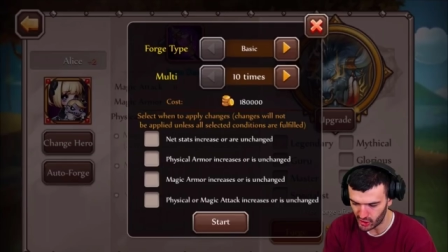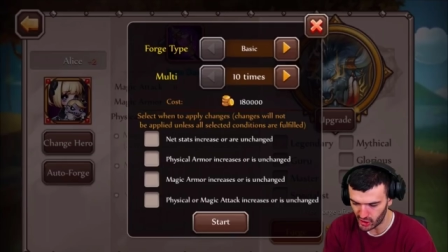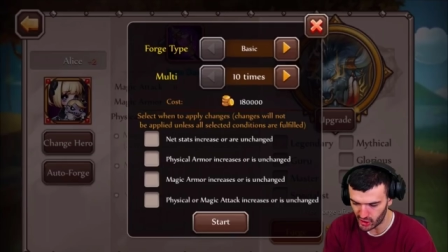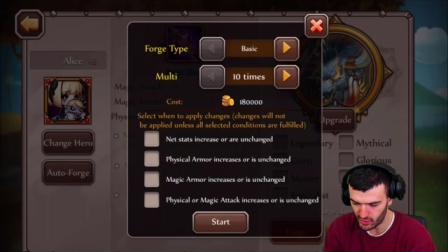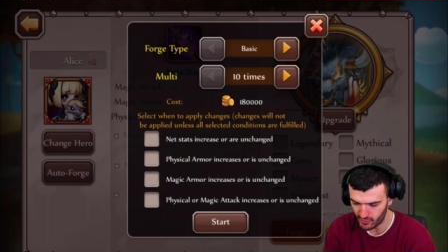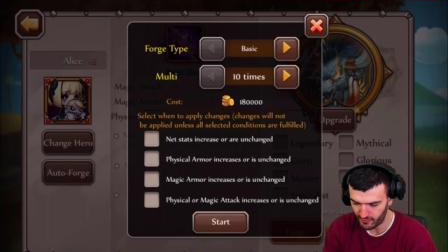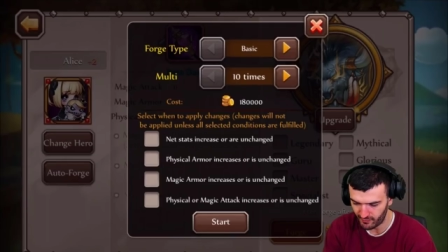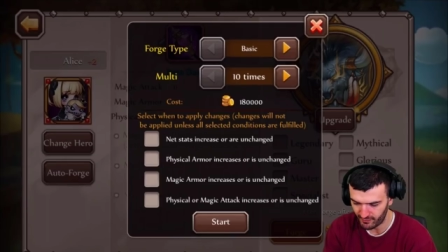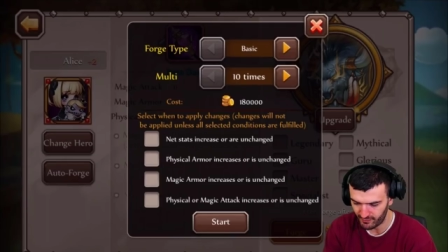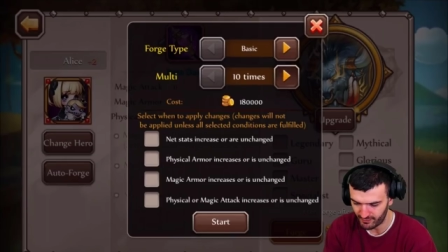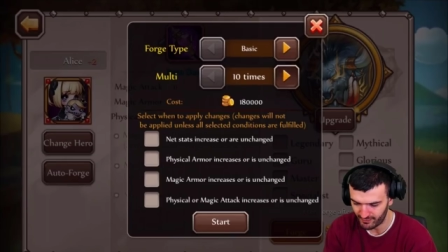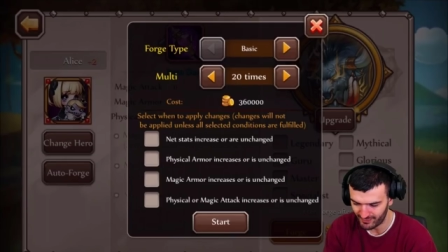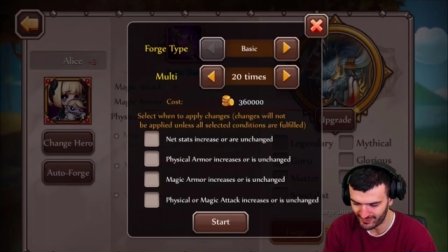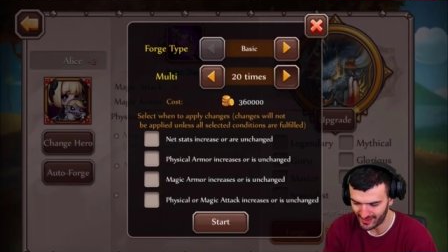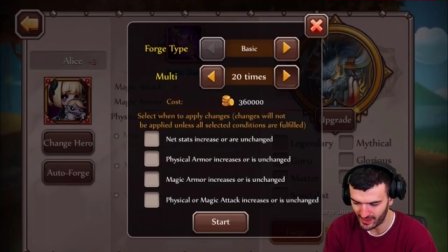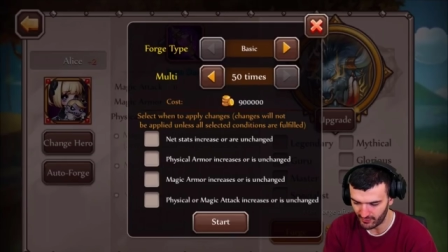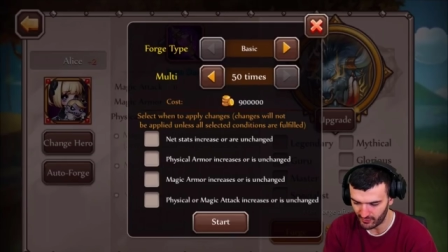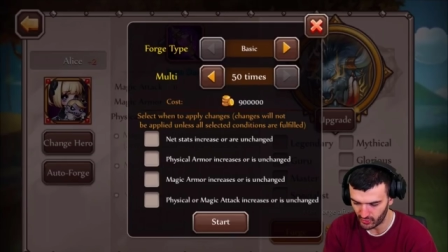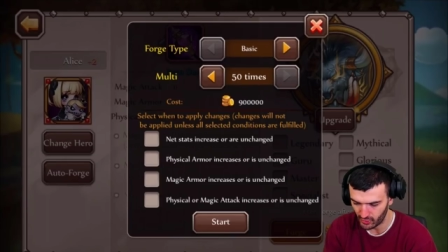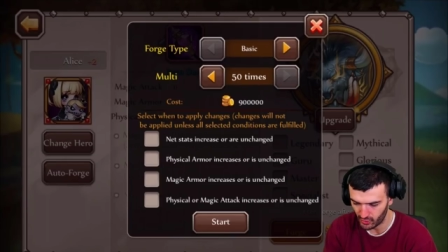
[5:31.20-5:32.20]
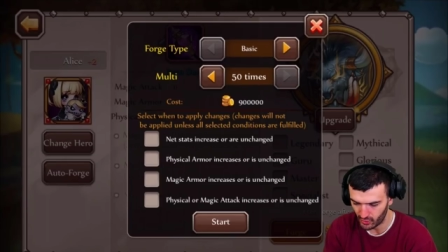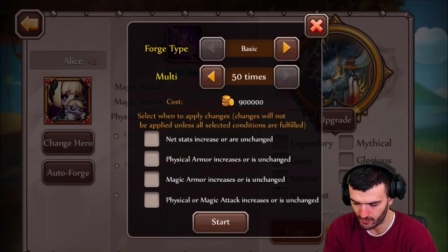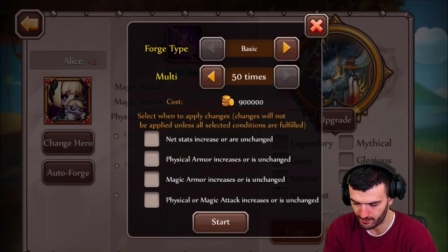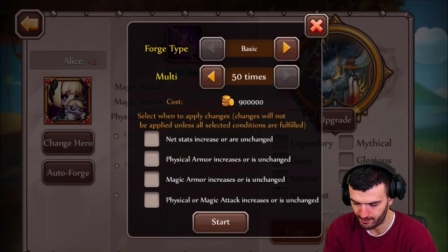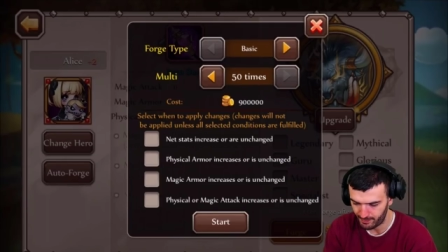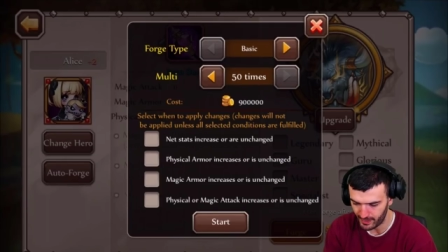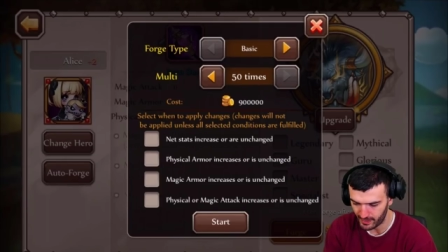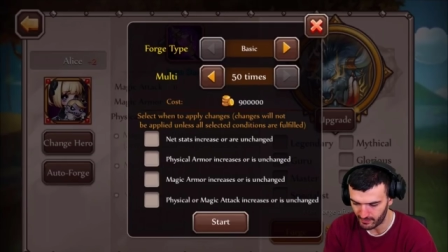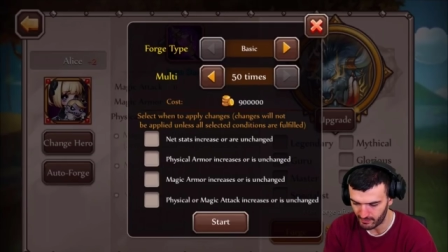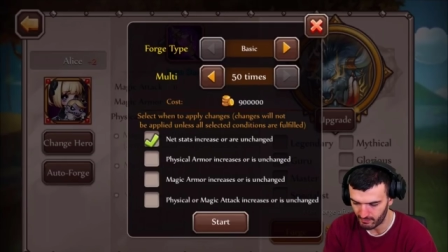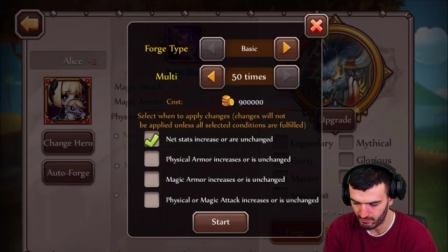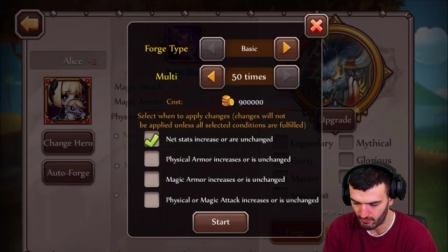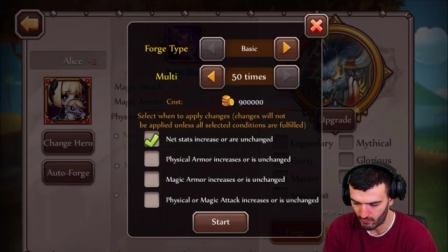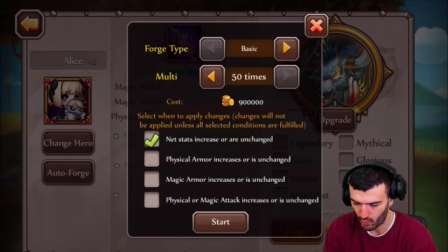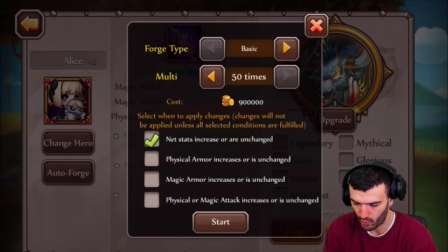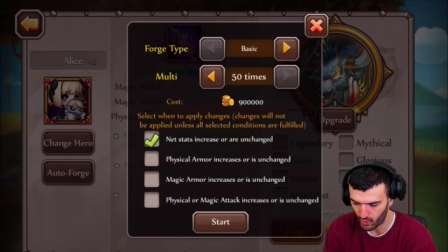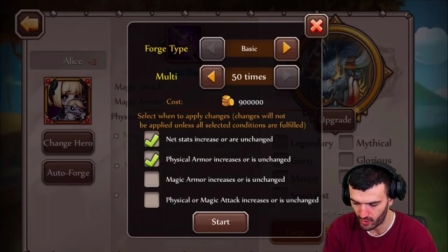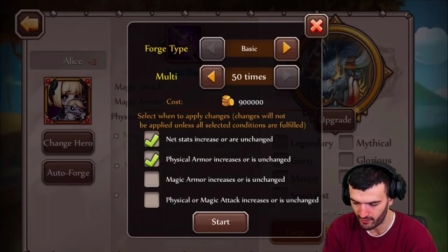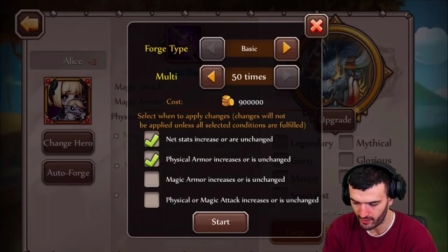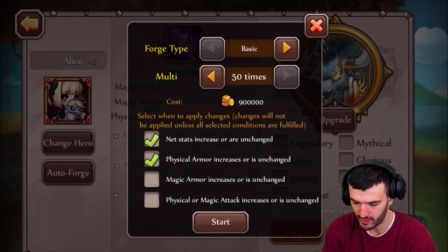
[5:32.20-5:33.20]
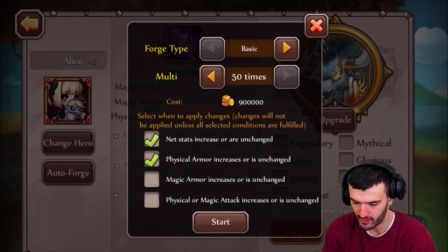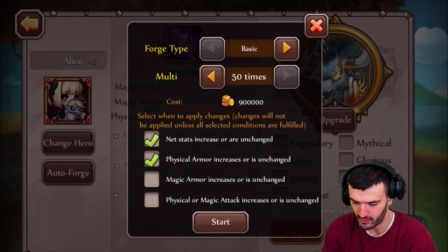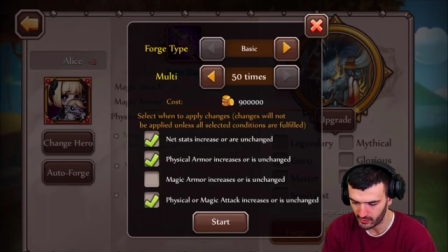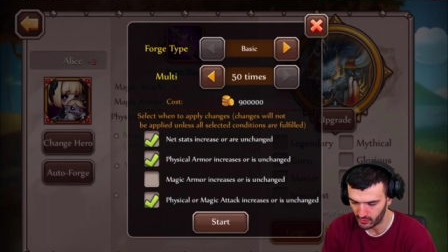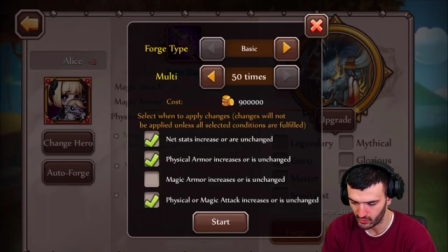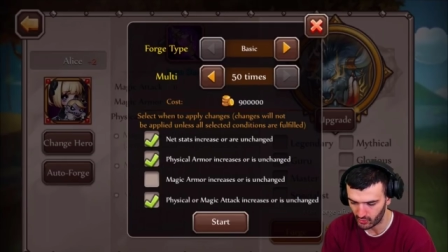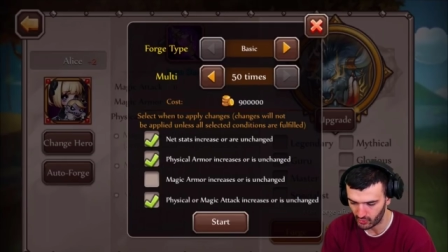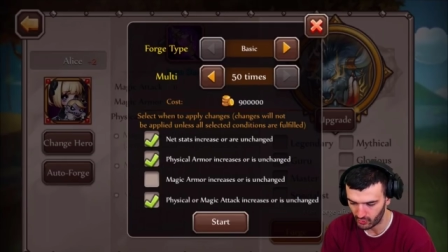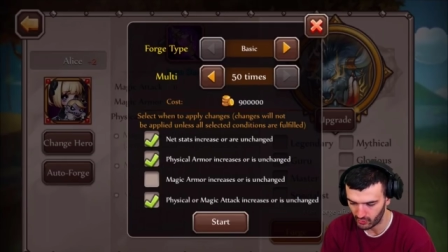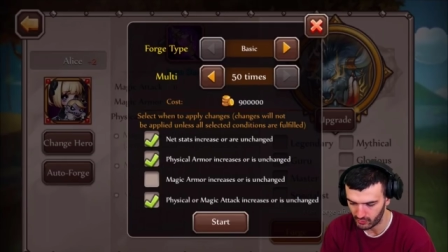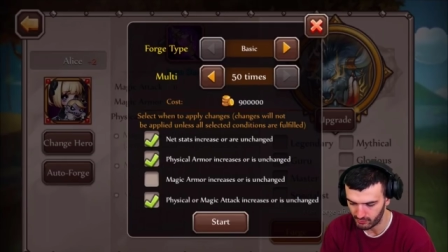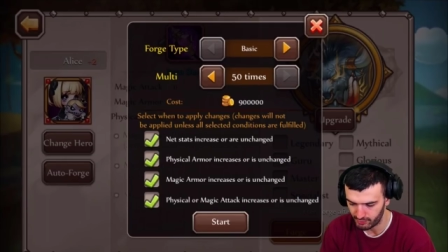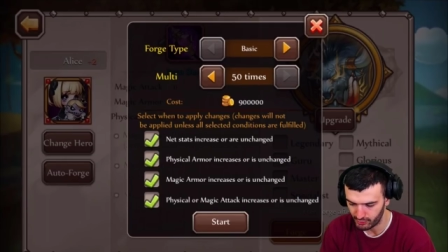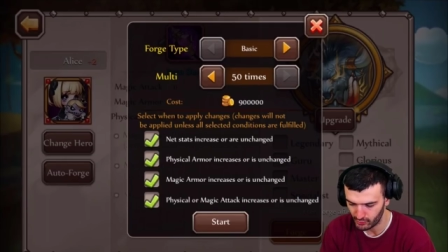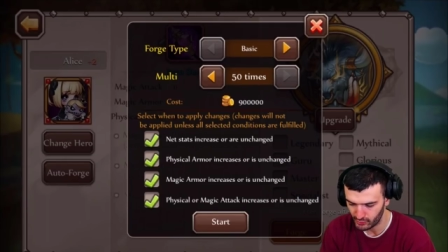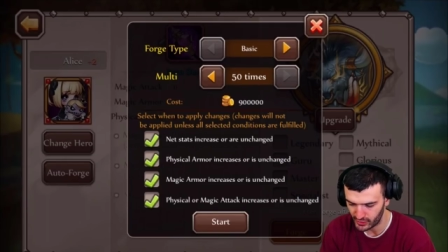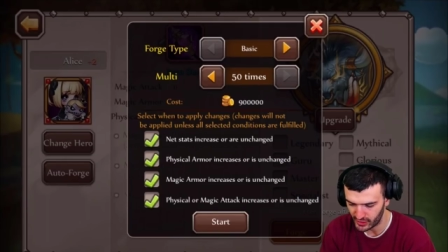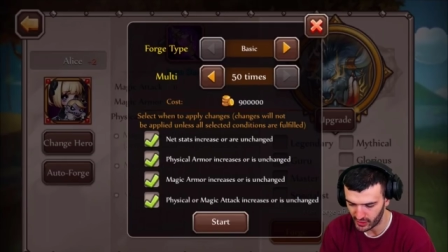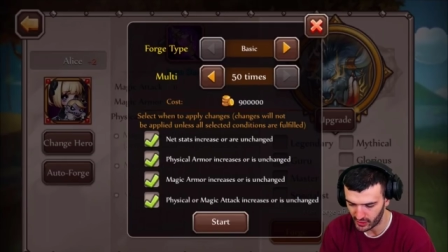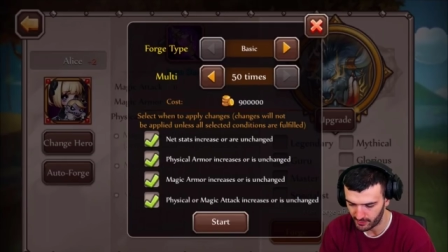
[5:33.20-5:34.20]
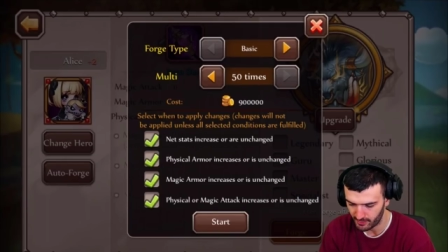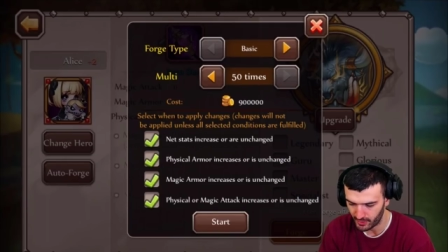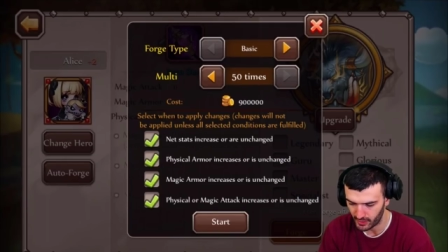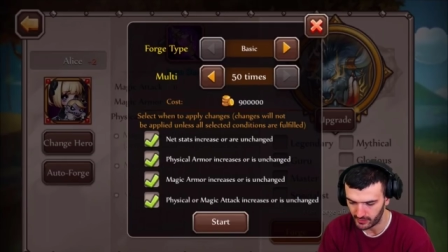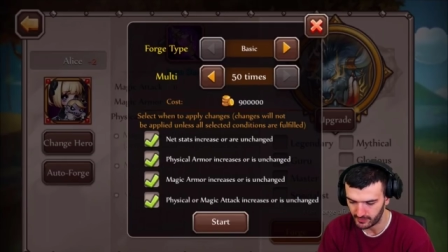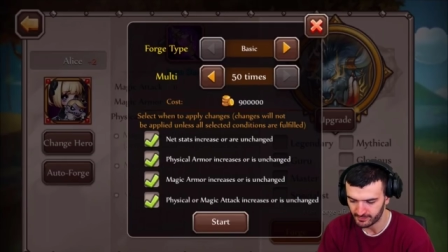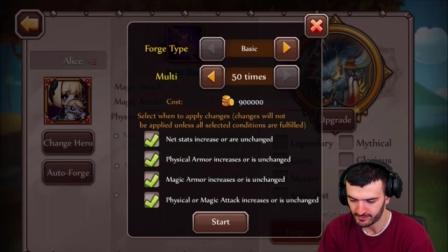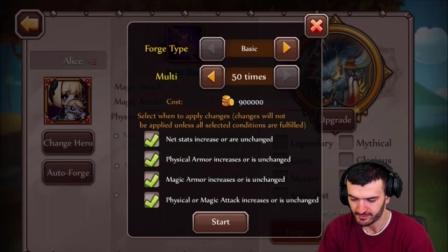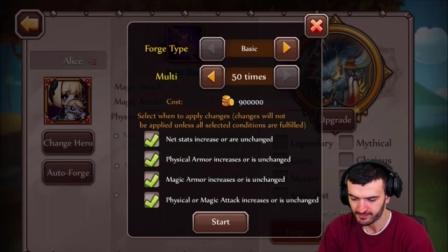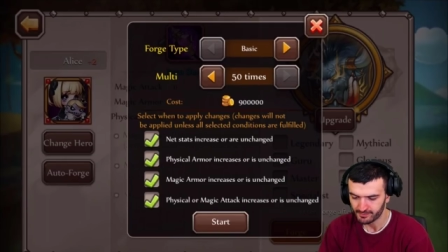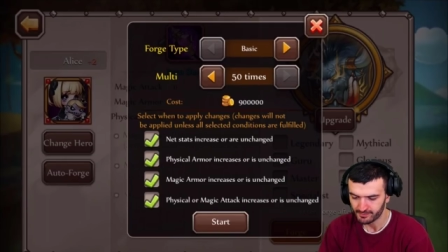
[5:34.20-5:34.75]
Just give it a little bit more of a little boost here, but